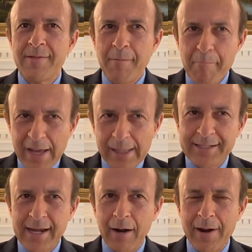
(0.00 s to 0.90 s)
the
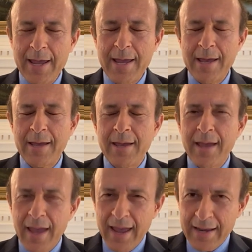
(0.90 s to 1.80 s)
military,
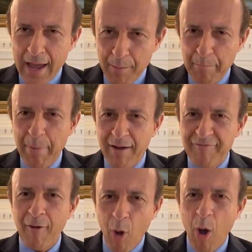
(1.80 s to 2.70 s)
and
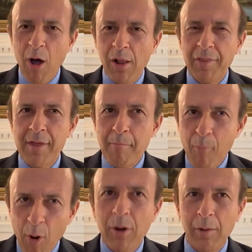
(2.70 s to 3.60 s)
above all, the
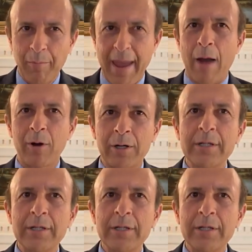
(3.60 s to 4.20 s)
moral power,